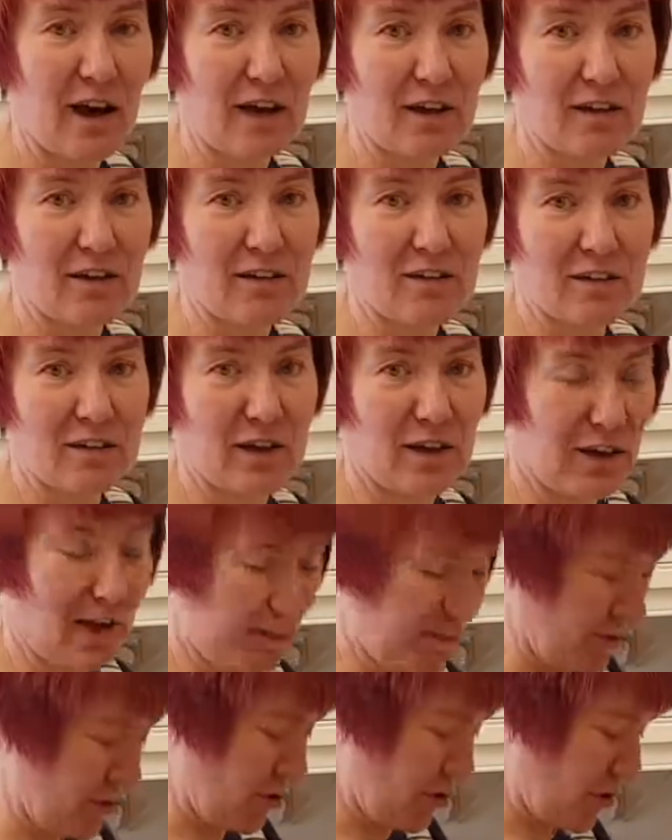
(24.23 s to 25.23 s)
and
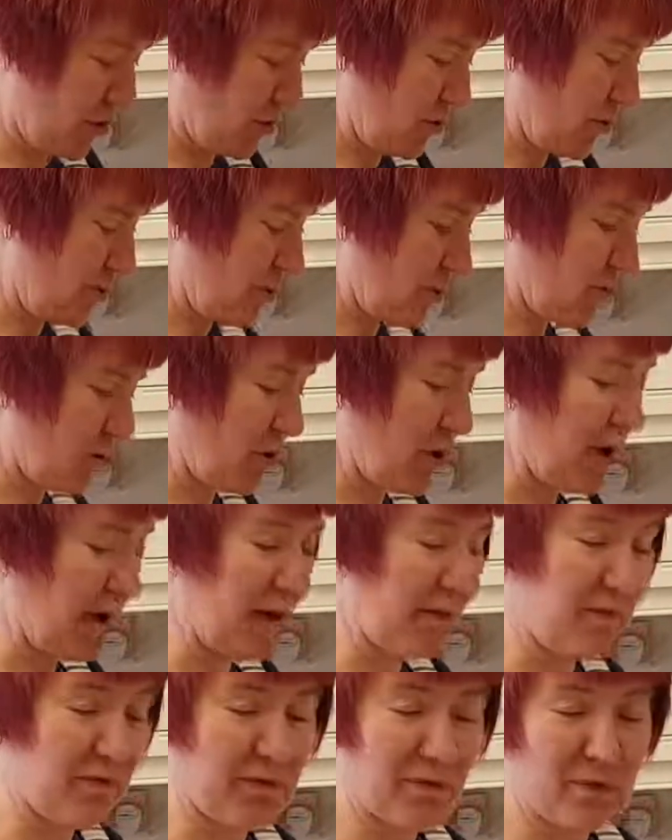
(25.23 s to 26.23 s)
lemon juice. So
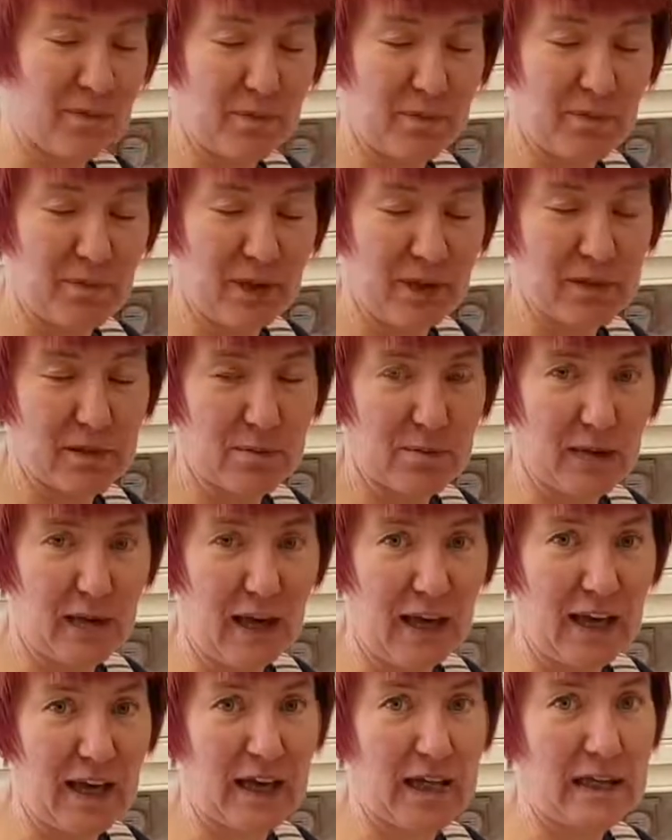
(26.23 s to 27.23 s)
I've mixed
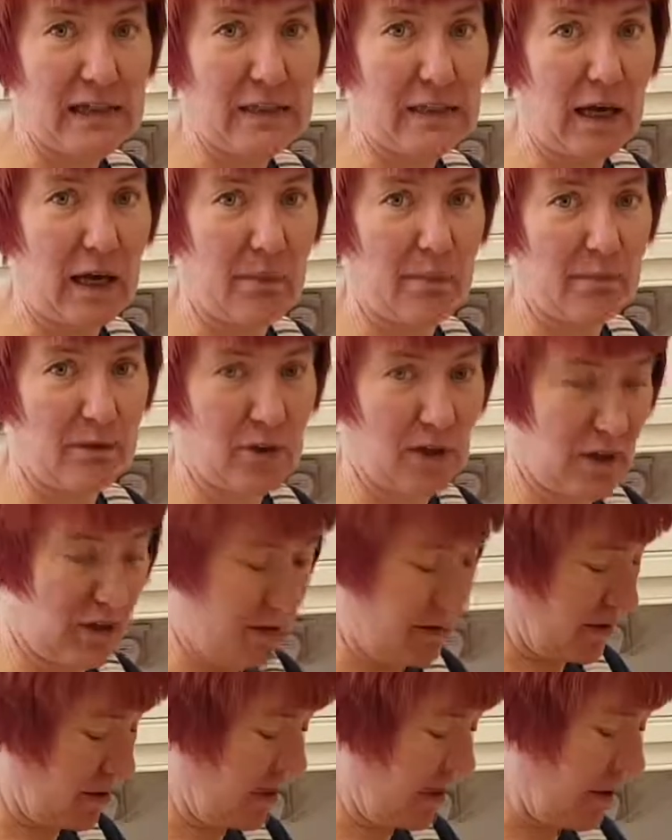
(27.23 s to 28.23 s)
my eggs and
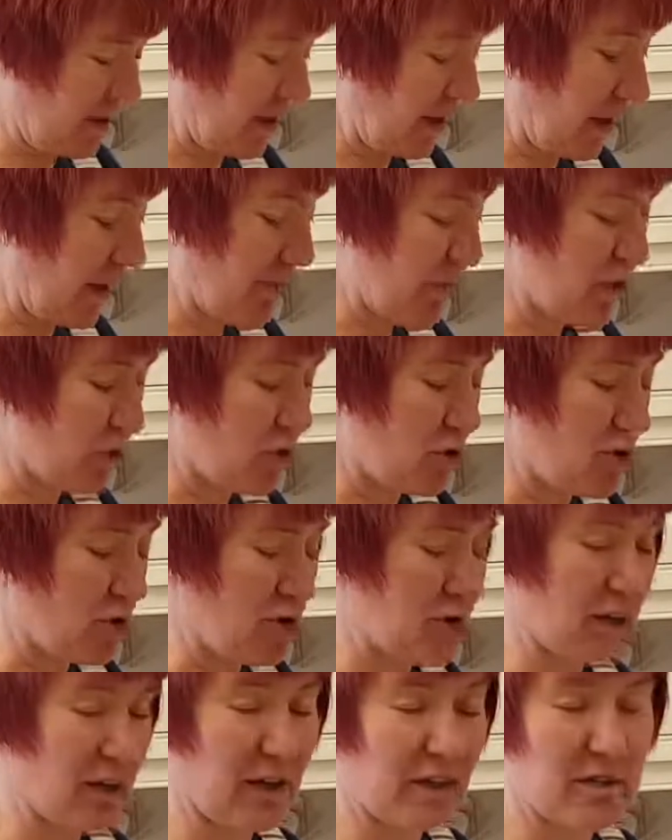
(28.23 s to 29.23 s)
the lemon
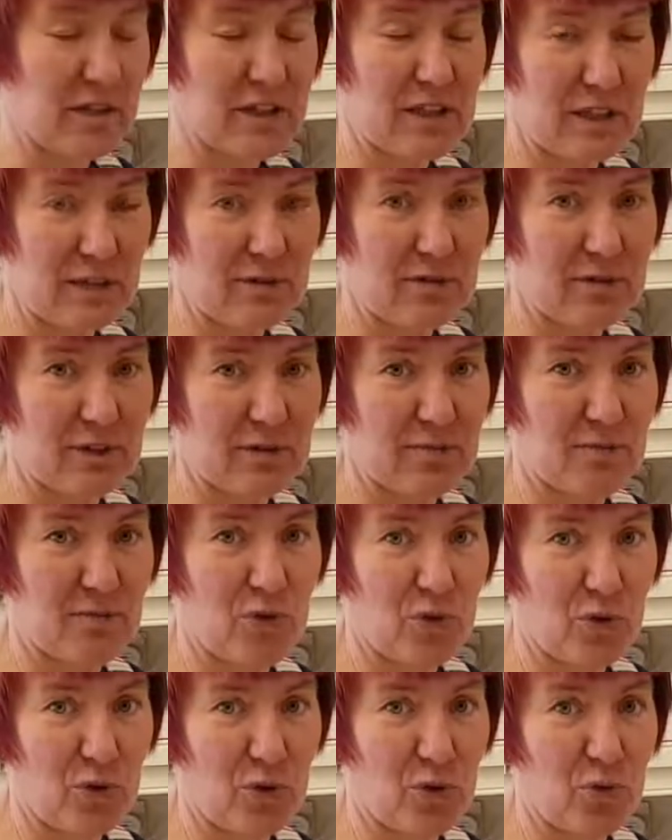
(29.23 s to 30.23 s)
juice, and I've sieved
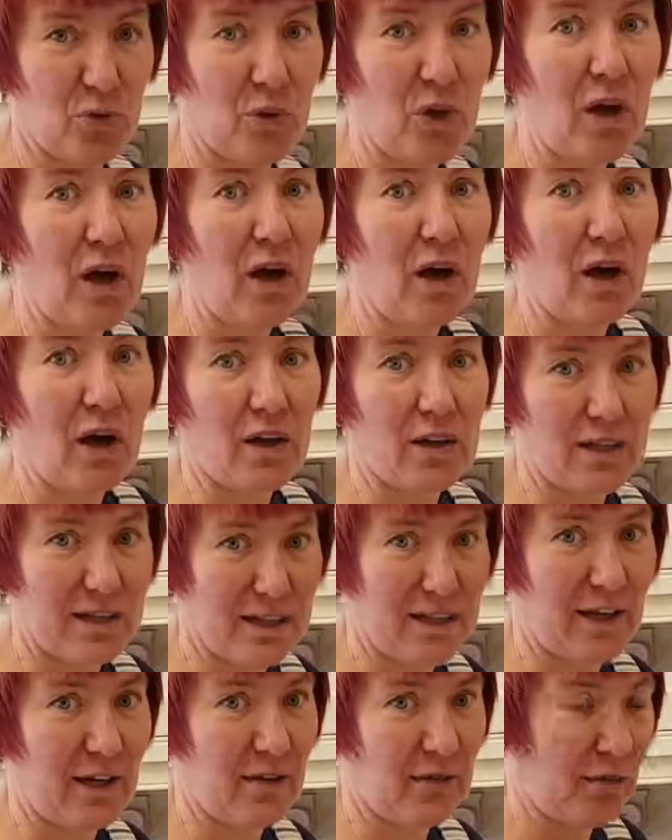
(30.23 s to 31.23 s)
them through a
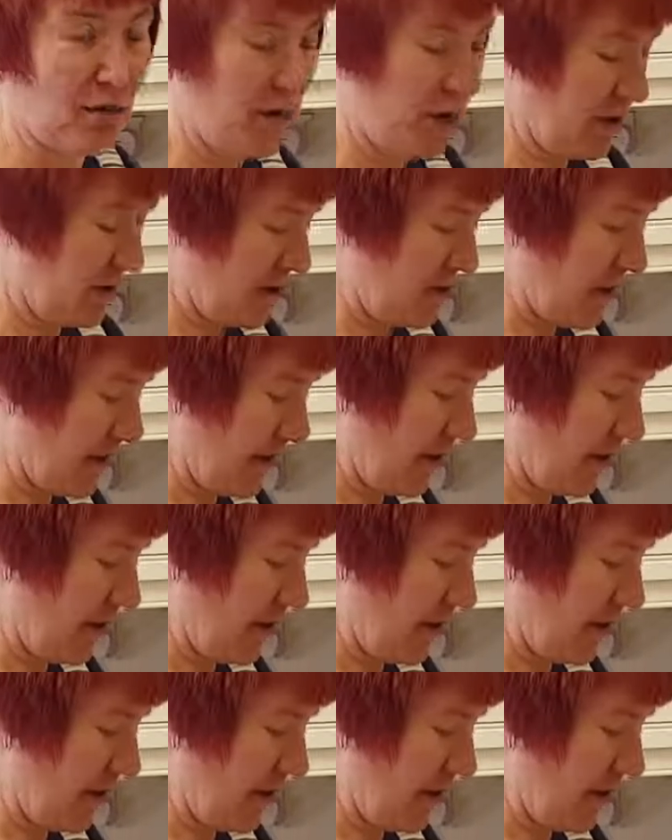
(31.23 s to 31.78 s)
sieve to